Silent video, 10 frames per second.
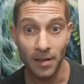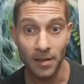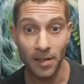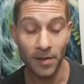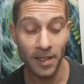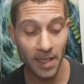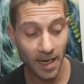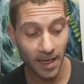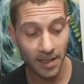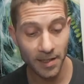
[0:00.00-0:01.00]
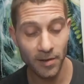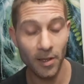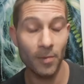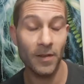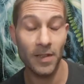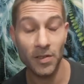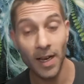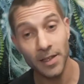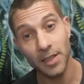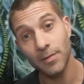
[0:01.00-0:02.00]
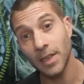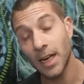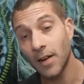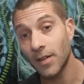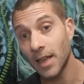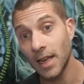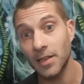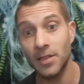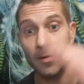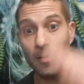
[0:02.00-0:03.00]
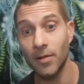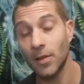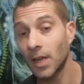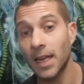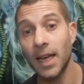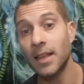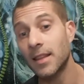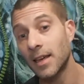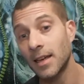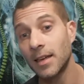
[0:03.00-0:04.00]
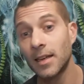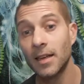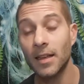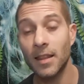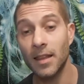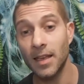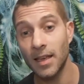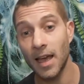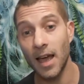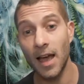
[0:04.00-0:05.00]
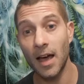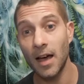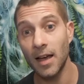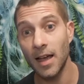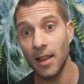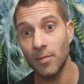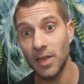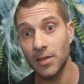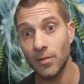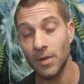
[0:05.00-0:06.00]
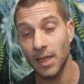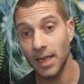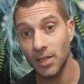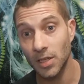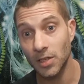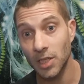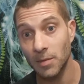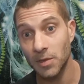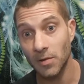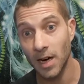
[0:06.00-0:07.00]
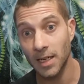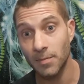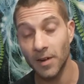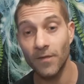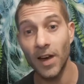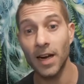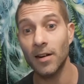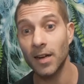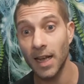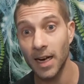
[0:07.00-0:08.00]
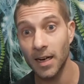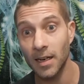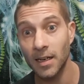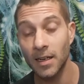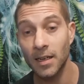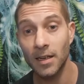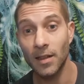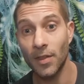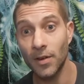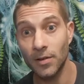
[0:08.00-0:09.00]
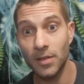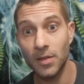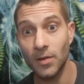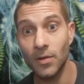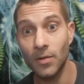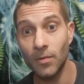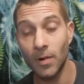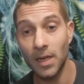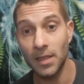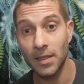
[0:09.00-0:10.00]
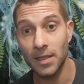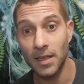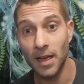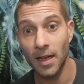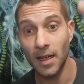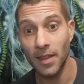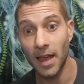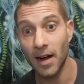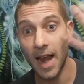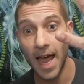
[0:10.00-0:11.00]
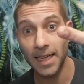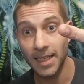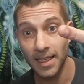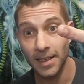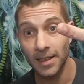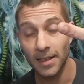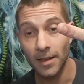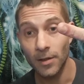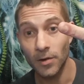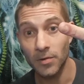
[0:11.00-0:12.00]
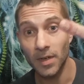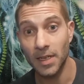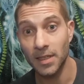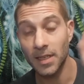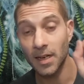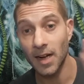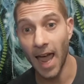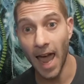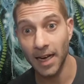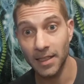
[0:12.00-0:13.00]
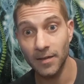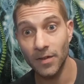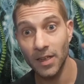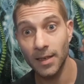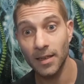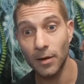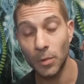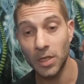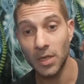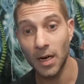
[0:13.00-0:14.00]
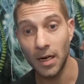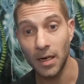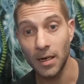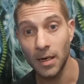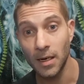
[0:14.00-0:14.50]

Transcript: So this kind of gets in a little bit of astrology. I didn't really cover that yesterday when we were looking at the elemental relationships, right? But fire and air, those 2 ones that are hot, those were considered active, which are,